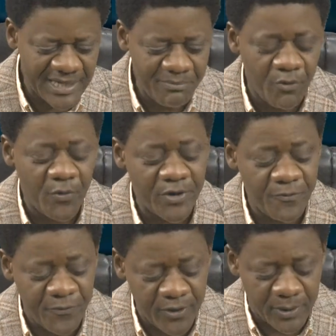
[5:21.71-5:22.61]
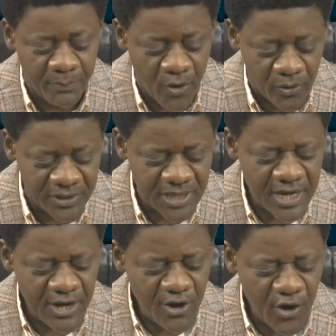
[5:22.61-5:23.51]
But when you feel the pulse
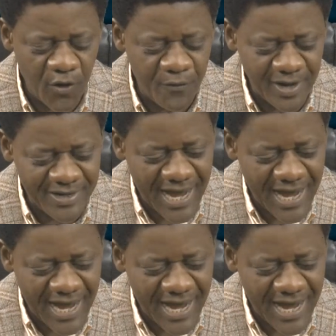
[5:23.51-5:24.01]
of an